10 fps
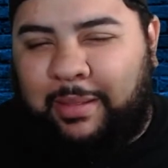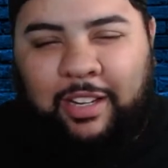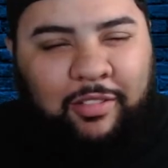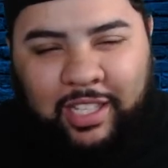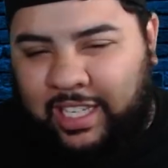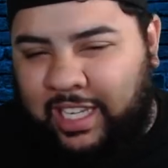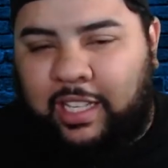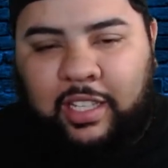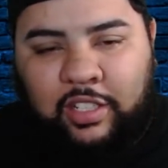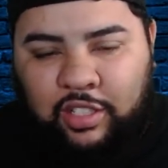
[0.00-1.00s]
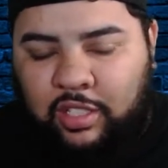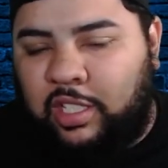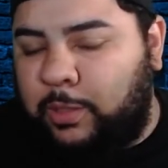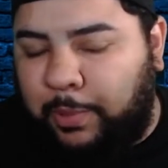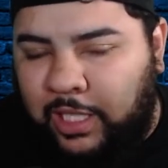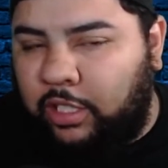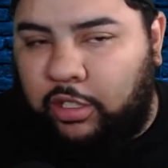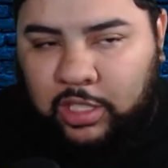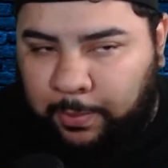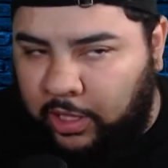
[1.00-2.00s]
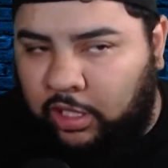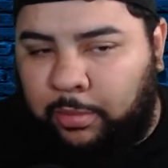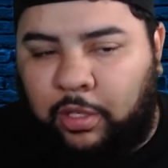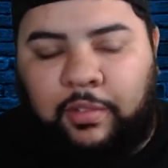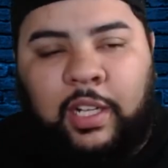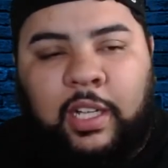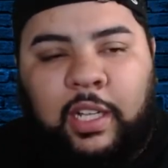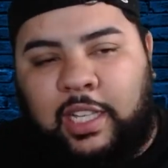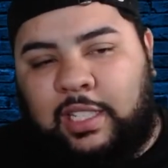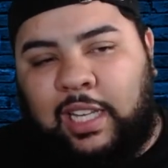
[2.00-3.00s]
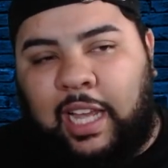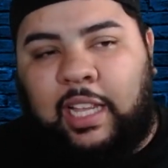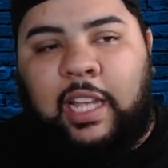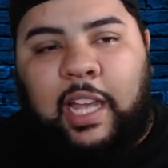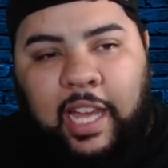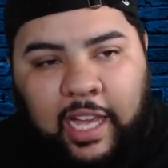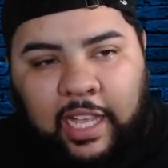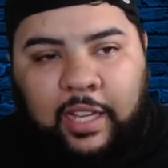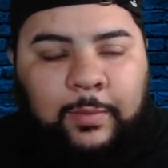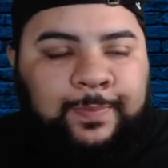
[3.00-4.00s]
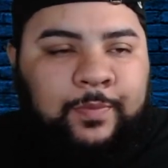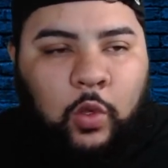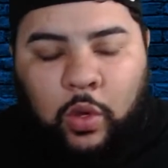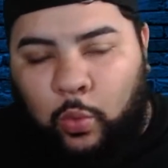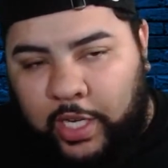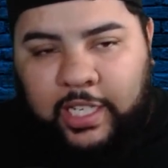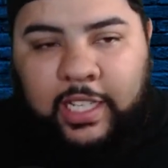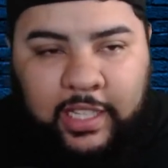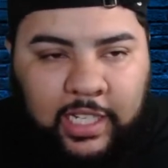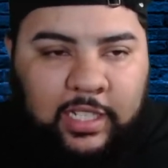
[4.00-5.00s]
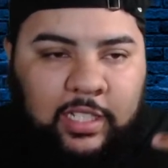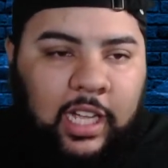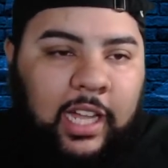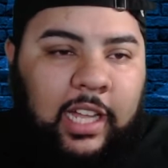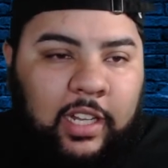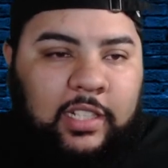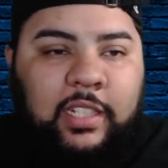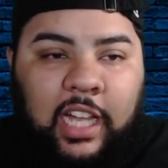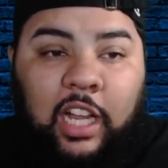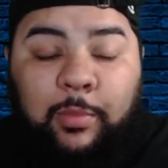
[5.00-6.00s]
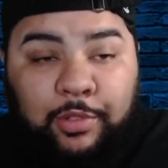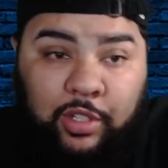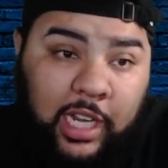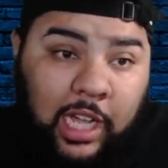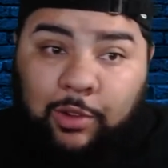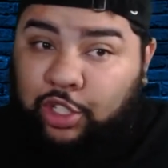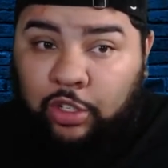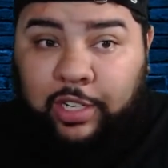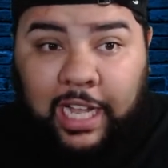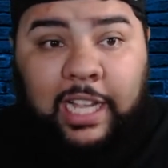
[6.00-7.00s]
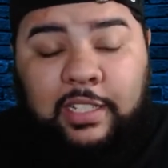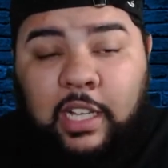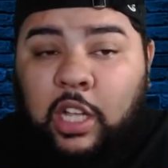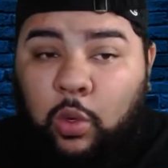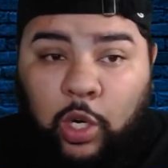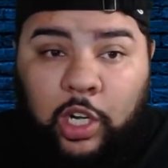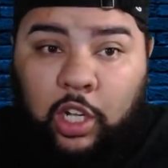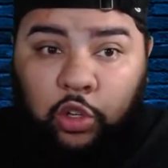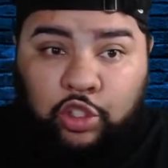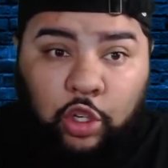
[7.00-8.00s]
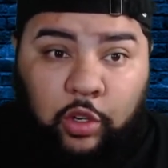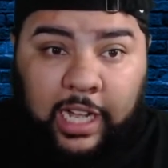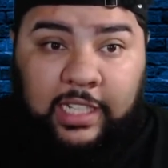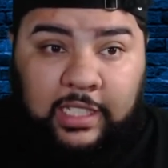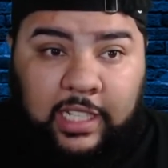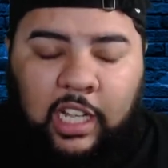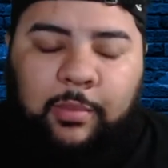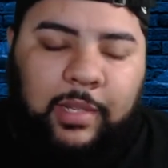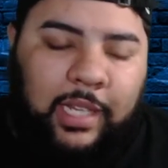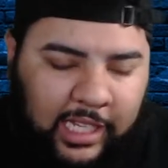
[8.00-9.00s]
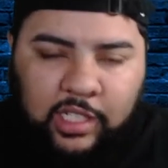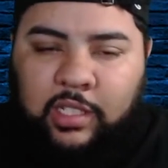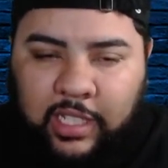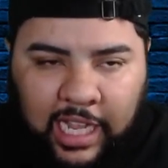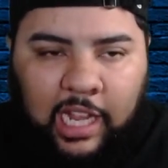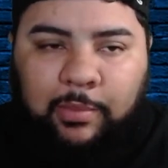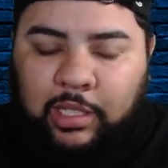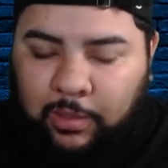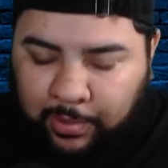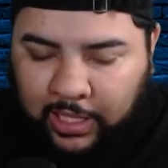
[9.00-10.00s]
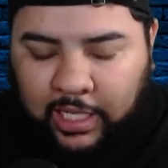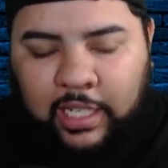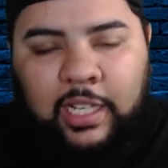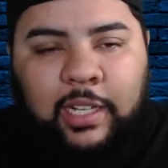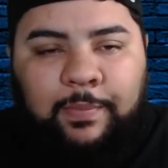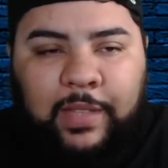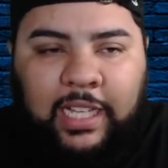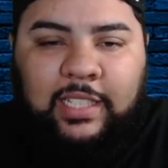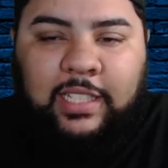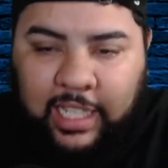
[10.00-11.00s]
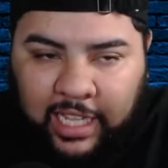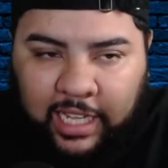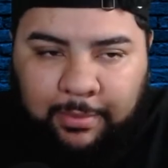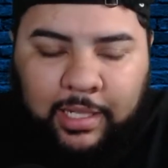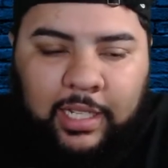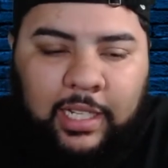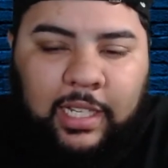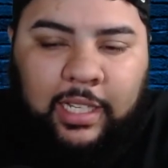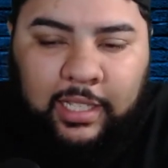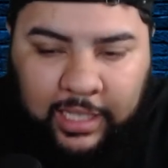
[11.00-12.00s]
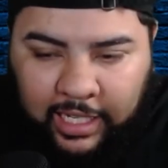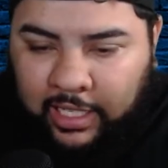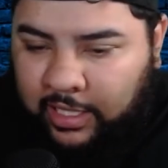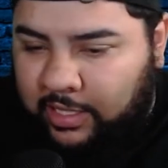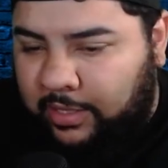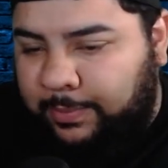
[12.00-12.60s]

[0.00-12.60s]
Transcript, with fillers: don't really care. They just it's political. It's a political move. It's like, hey, when we did this, y'all held us accountable. So now with you guys, we're gonna hold you guys accountable. Like that's the game that they're playing. That's the game that it is